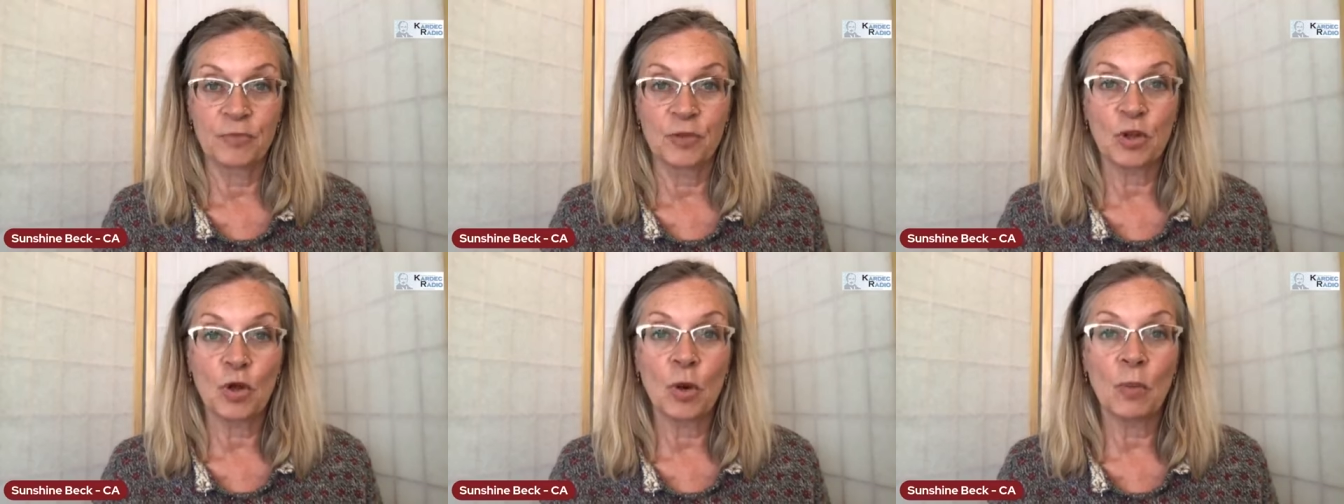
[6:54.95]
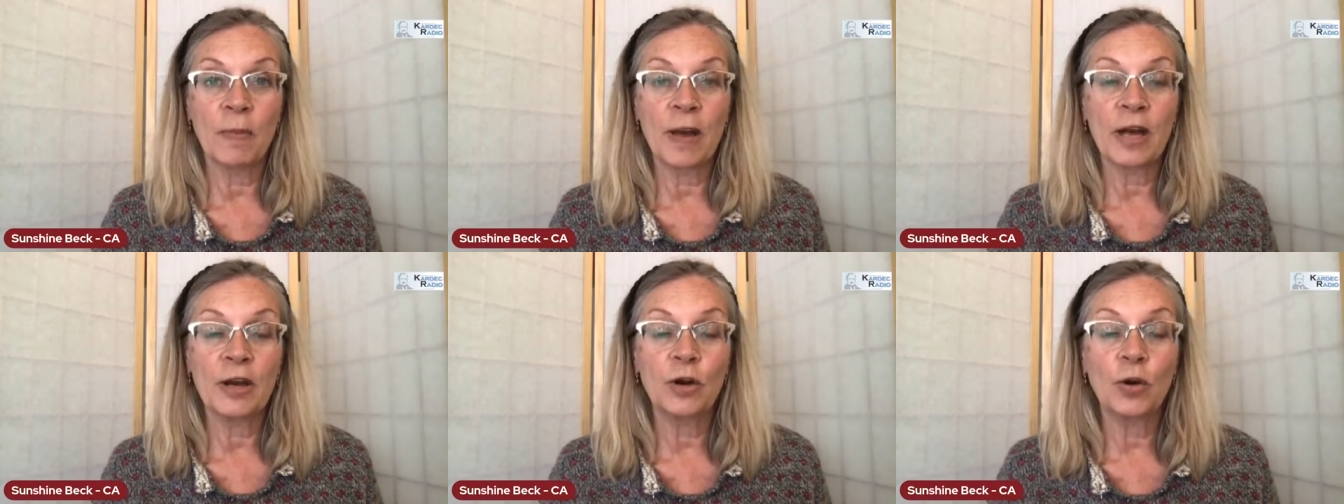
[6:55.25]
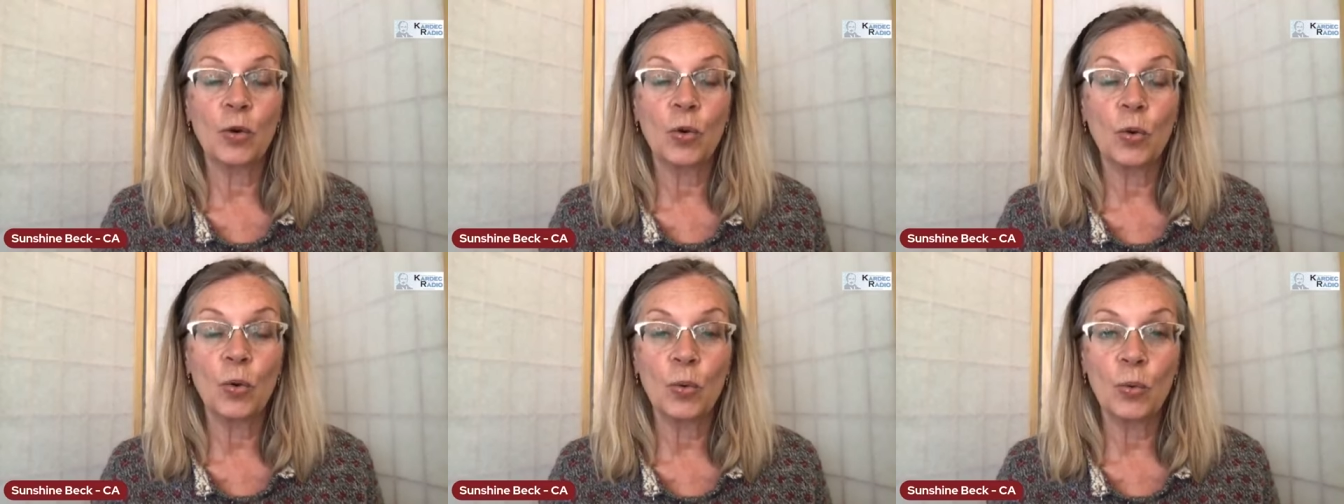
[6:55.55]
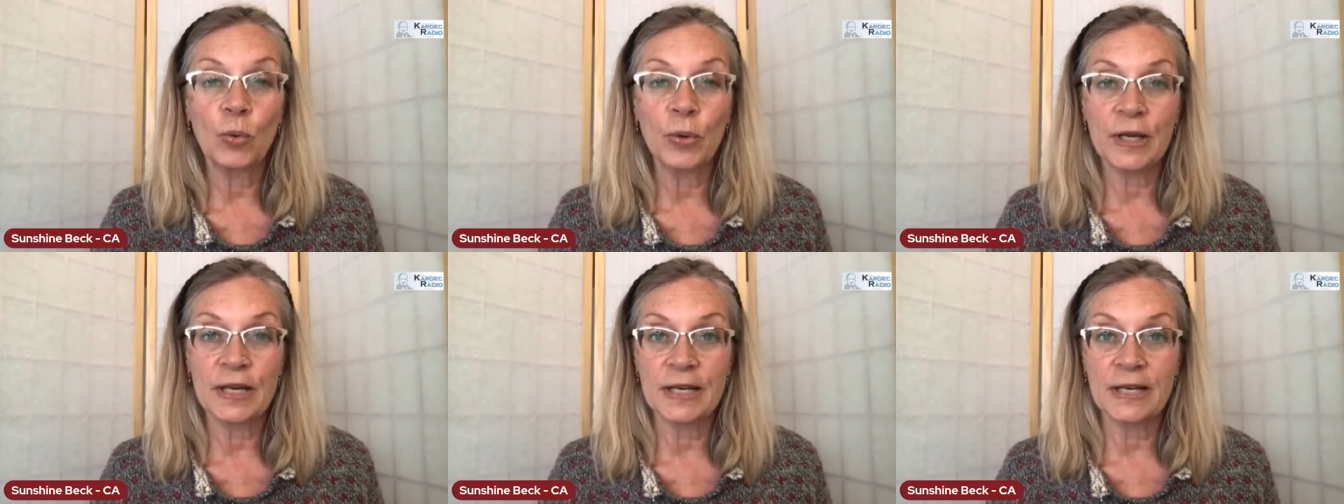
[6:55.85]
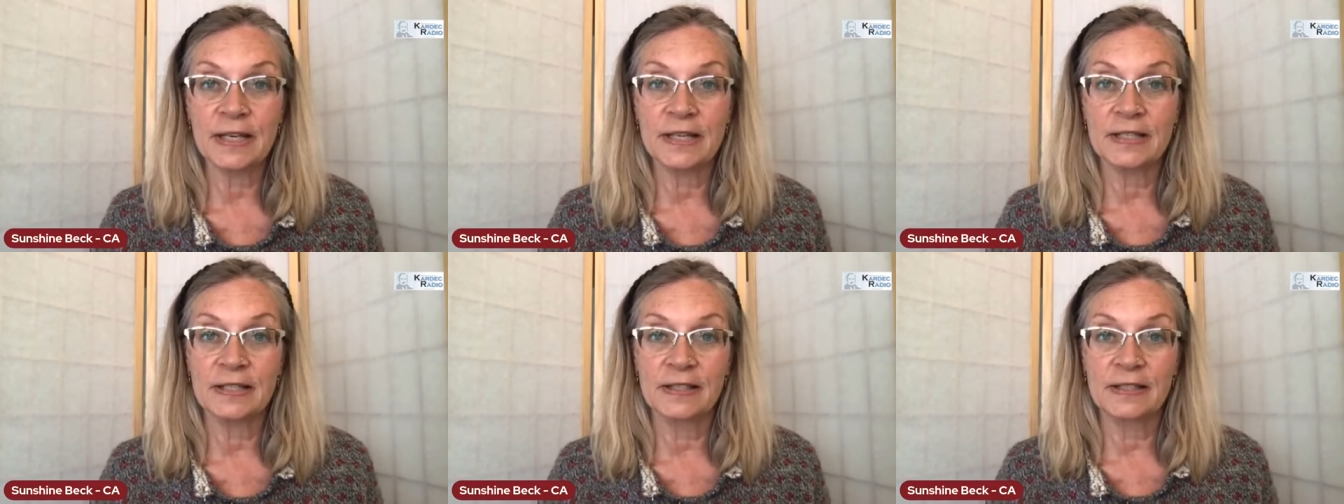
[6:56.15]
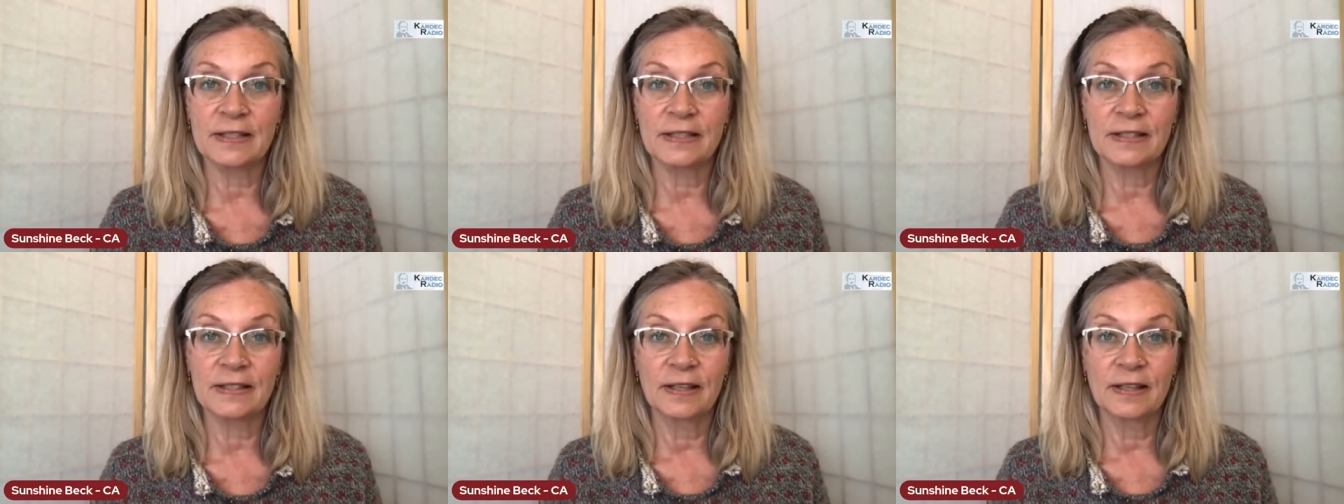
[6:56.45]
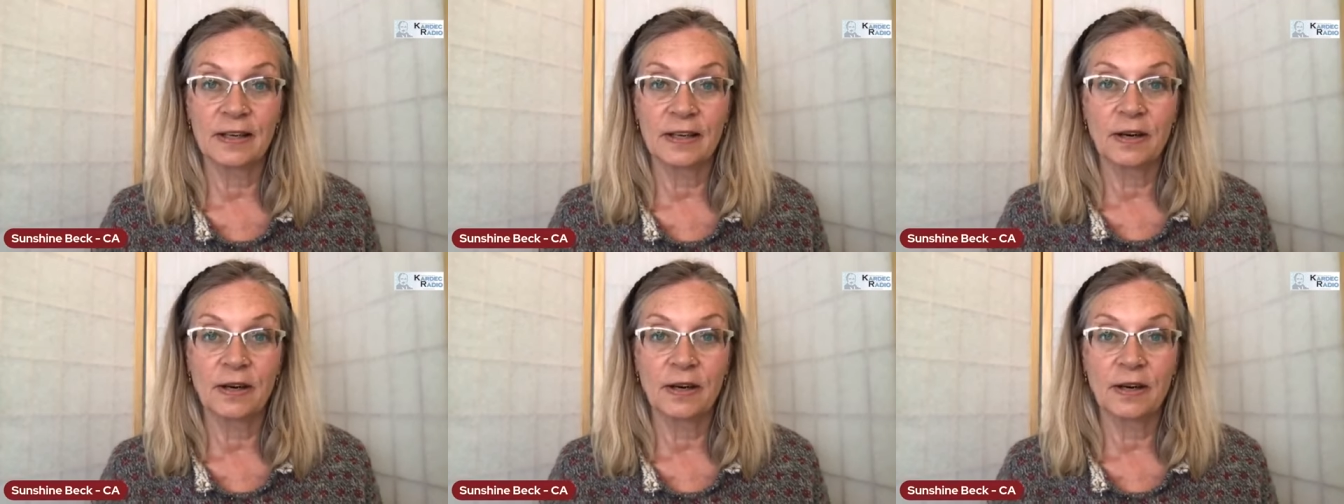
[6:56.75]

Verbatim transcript: no matter who it is.